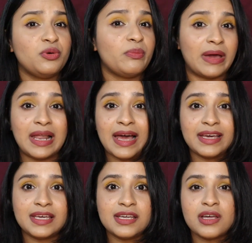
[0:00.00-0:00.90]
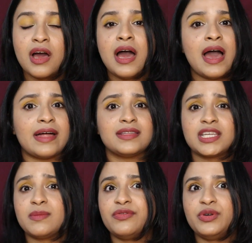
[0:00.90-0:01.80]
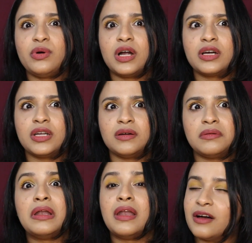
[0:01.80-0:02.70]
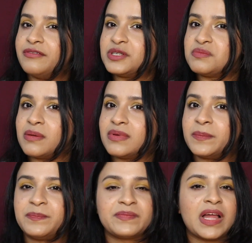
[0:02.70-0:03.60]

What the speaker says: You may like it and some of you are gonna love it maybe.